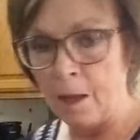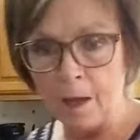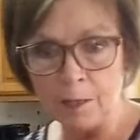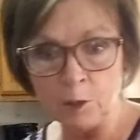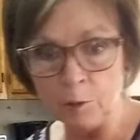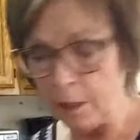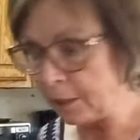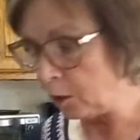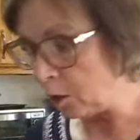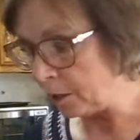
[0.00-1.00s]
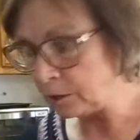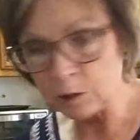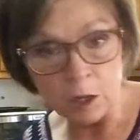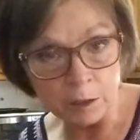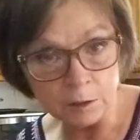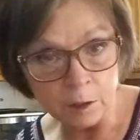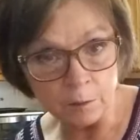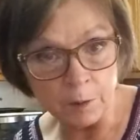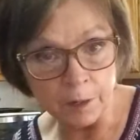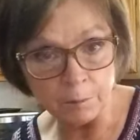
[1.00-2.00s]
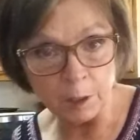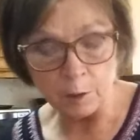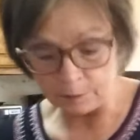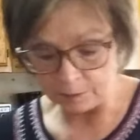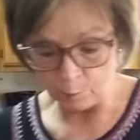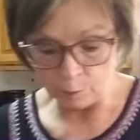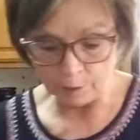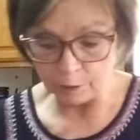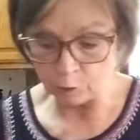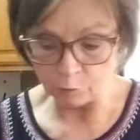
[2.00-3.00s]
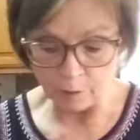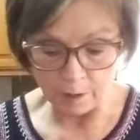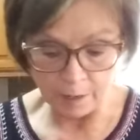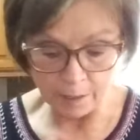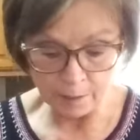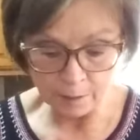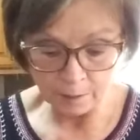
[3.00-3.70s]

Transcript: I do like a lot of sauce on mine because they will get dry.